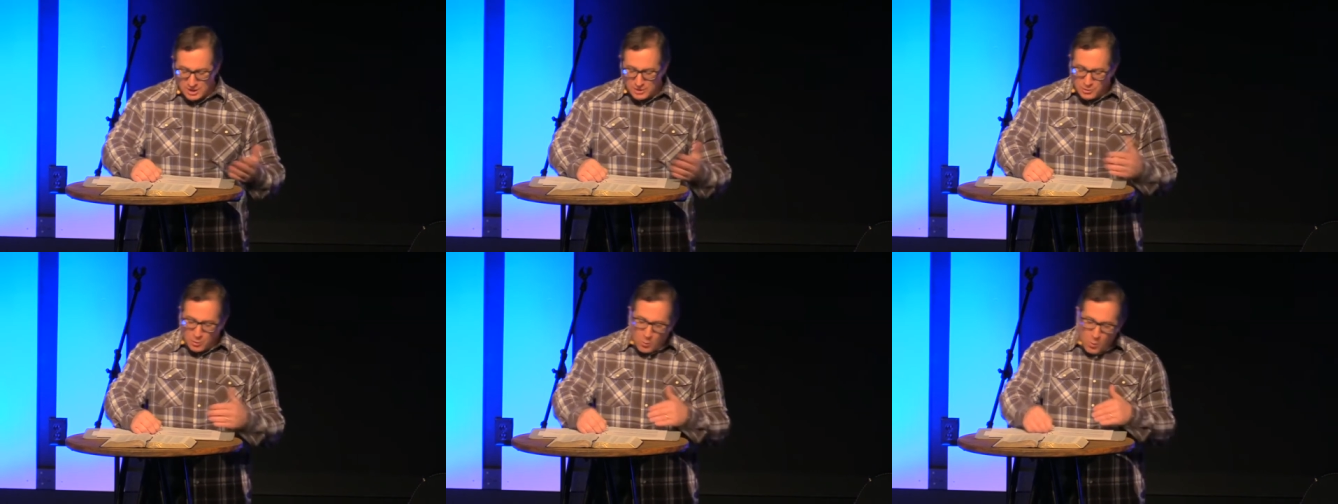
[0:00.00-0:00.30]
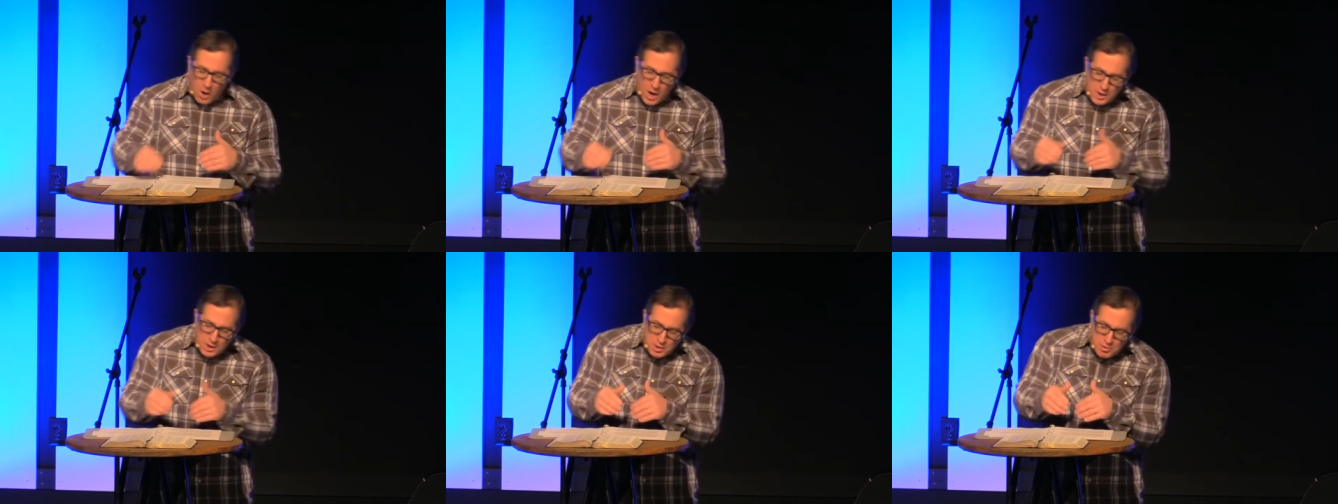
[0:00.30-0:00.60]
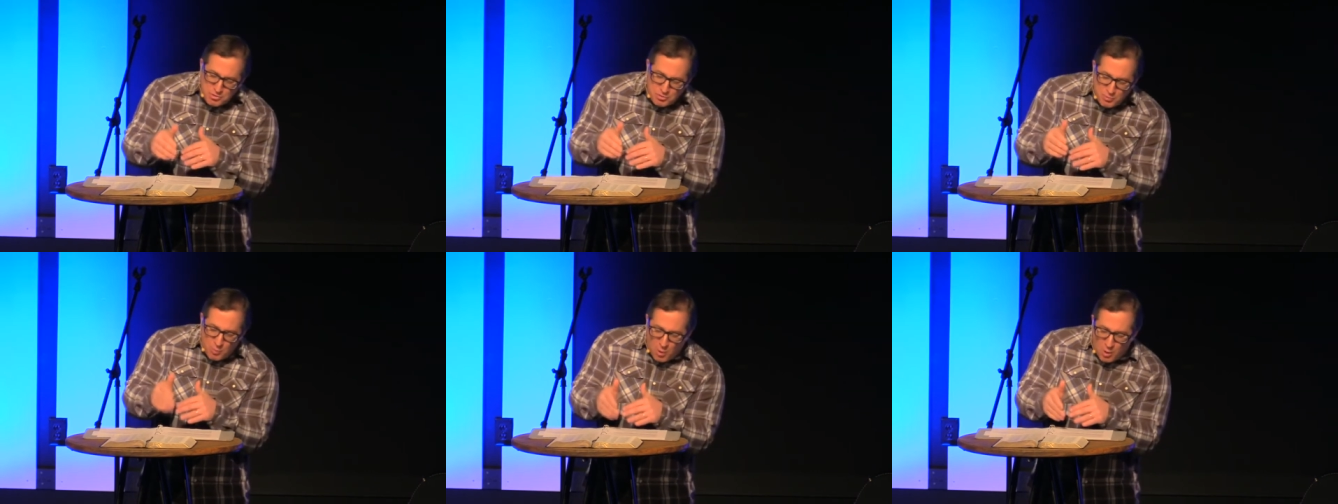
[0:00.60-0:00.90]
the one
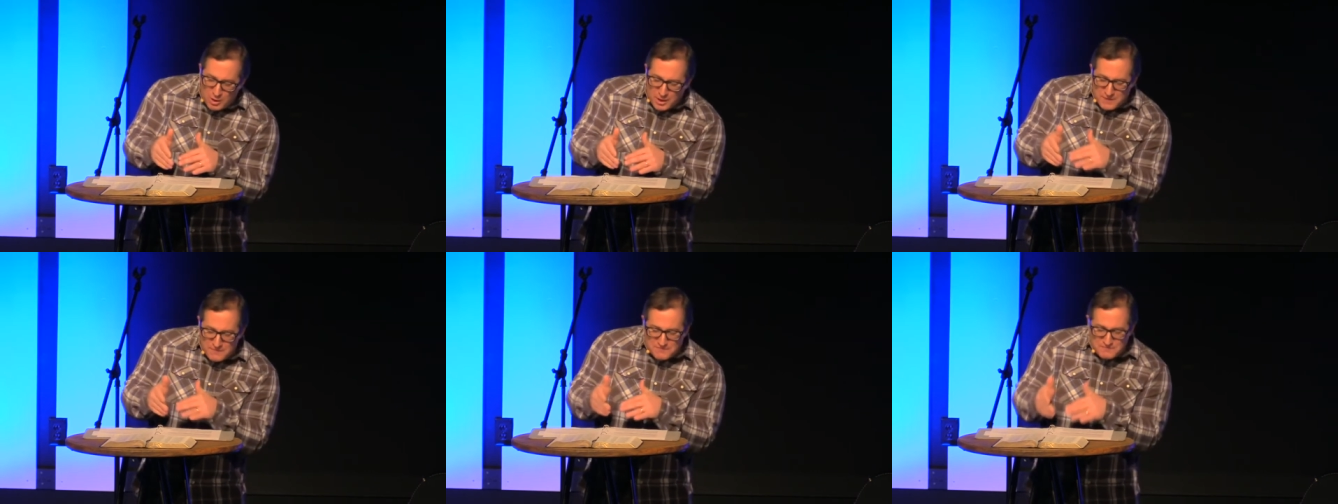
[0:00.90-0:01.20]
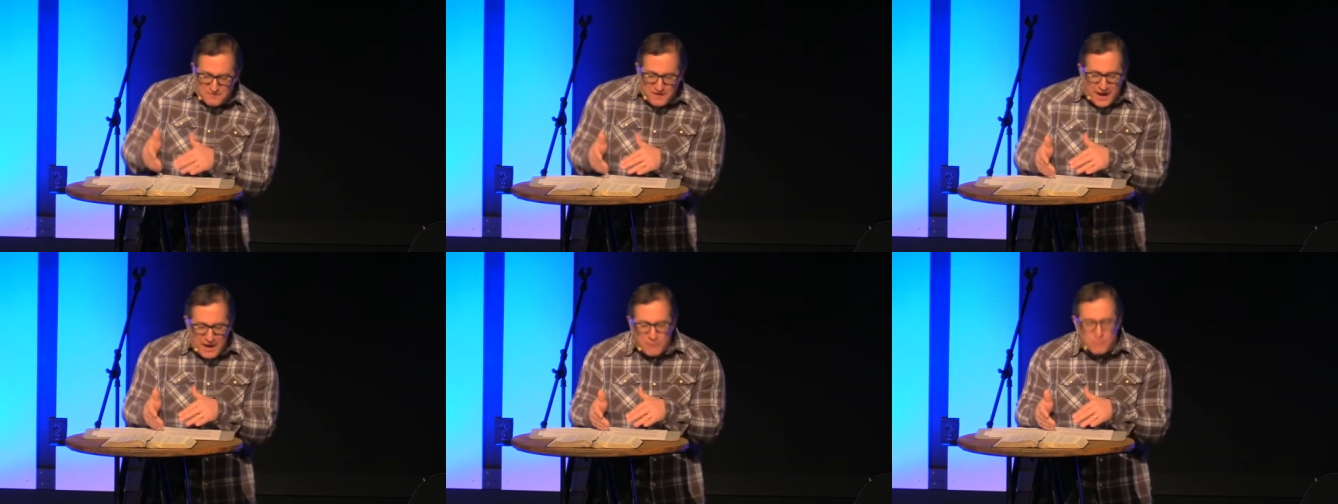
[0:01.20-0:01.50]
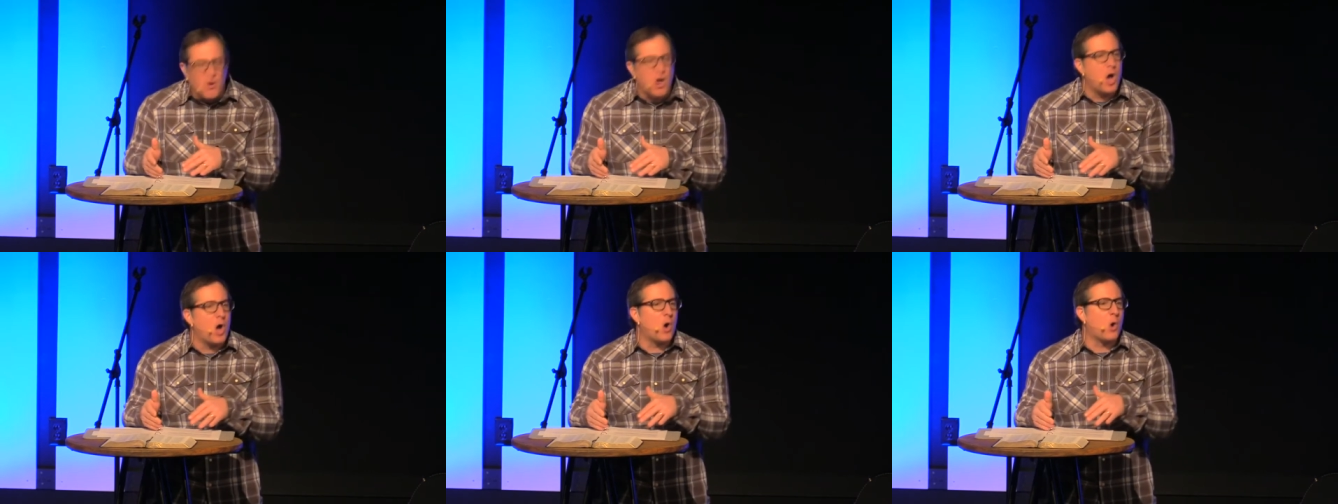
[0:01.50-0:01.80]
who thwarted
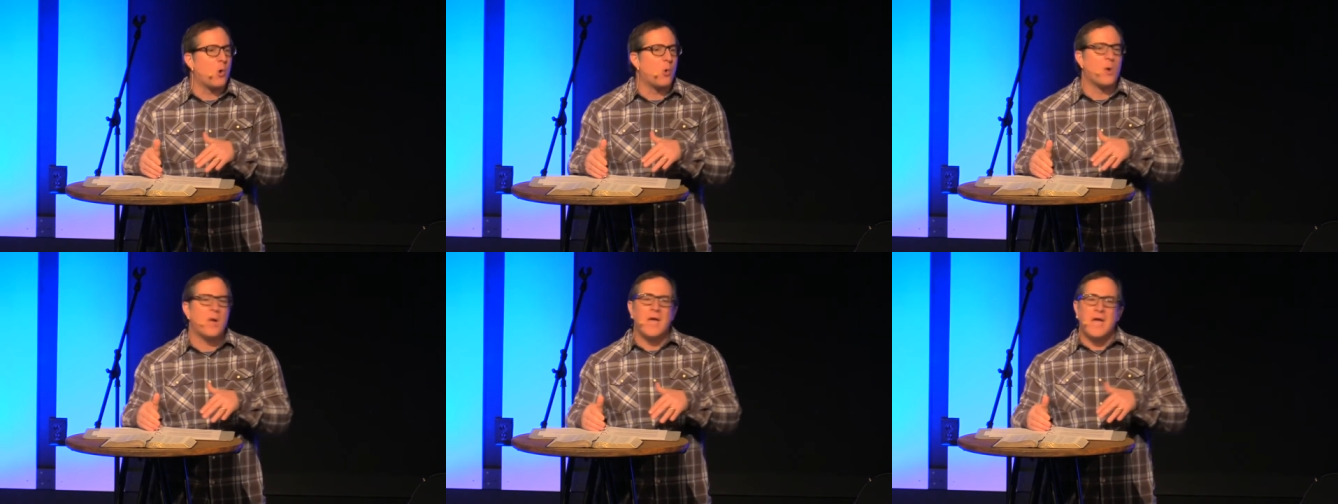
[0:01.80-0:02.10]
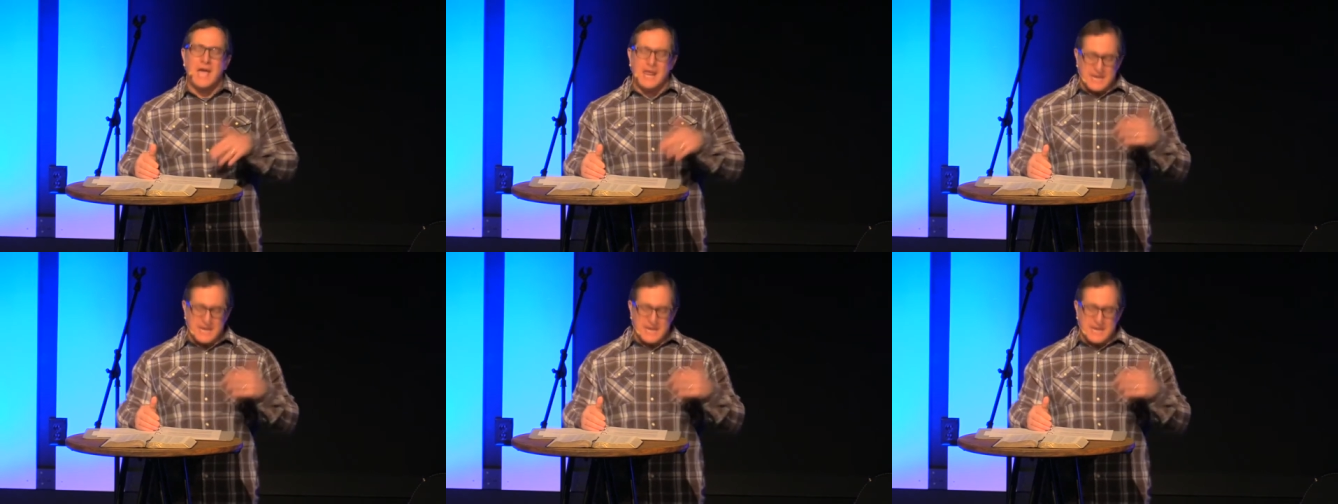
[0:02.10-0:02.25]
Pharaoh